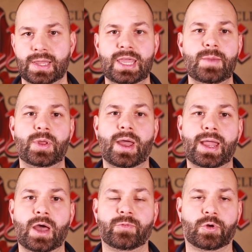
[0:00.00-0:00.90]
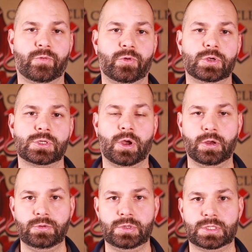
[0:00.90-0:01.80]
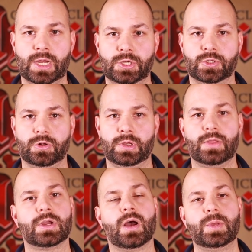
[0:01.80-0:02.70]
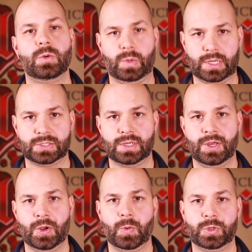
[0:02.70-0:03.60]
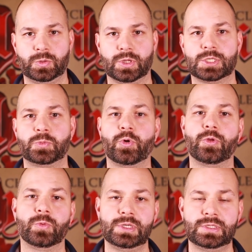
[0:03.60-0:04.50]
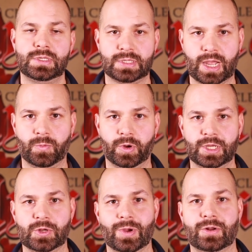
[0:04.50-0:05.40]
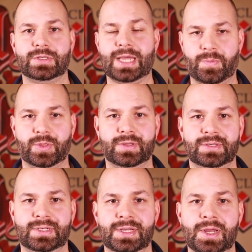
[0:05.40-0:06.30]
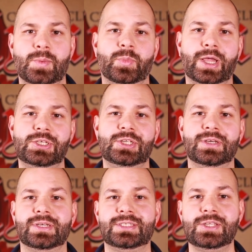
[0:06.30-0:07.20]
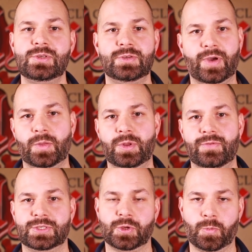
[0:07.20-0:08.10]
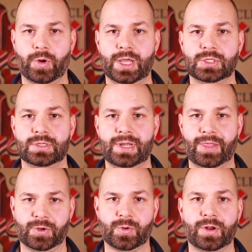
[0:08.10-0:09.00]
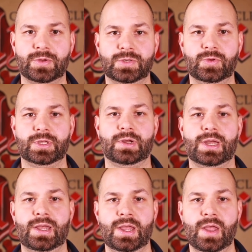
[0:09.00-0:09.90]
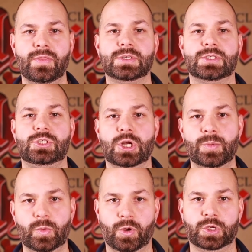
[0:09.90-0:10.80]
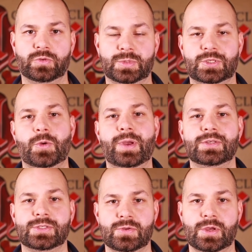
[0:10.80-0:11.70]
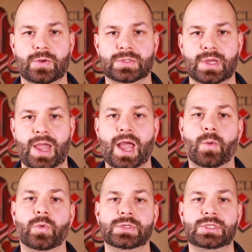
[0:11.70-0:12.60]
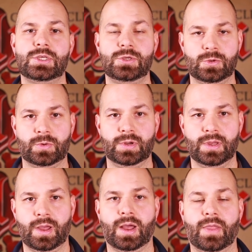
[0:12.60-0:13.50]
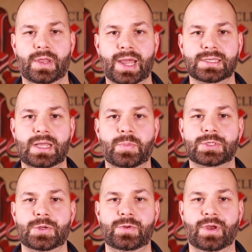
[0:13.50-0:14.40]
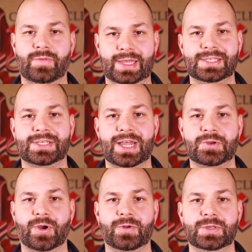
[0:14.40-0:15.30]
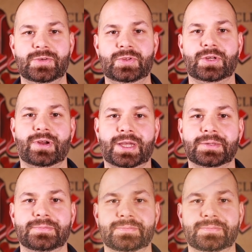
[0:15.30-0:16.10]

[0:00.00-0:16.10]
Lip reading: Keep an eye out for our first all-new design journal in the coming weeks, which will explore the recent design work in greater depth. Pledged to the continued development of the Soulborn engine and the Chronicles of Elyria, this is Jeremy Walsh from Soulbound Studios, and we'll see you on the next episode of Inside Chronicles of Elyria.